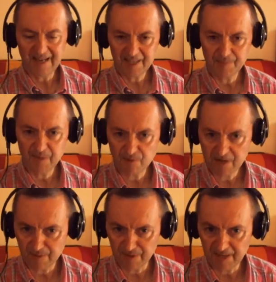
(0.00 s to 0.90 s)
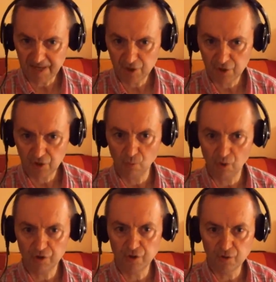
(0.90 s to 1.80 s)
LSB recommendations
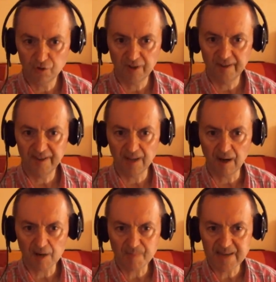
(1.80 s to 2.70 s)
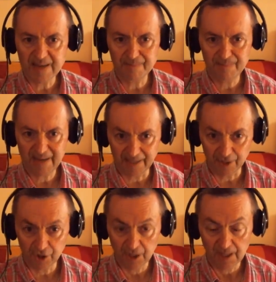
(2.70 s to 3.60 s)
was to use the RPM
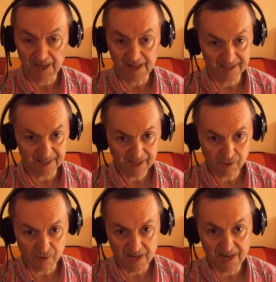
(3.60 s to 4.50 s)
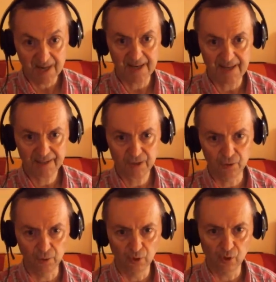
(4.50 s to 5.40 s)
package. And Slackware has a
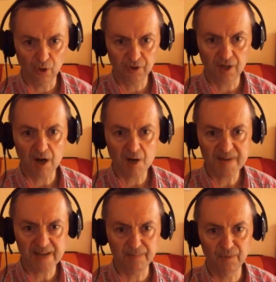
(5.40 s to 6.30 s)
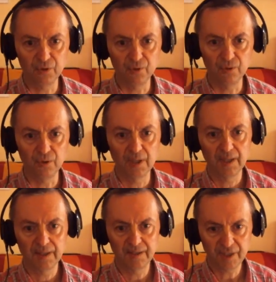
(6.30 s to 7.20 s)
tool called RPM2
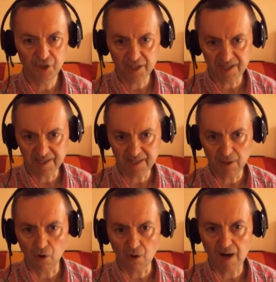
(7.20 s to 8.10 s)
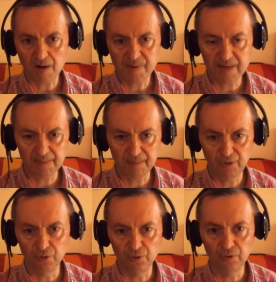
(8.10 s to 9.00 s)
TGZ or RPM2
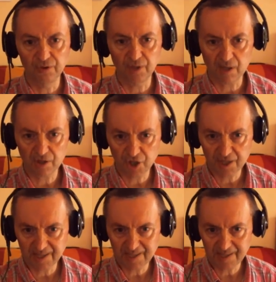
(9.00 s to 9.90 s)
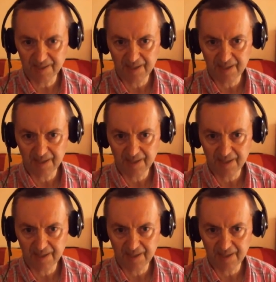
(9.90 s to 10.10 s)
TARGZ.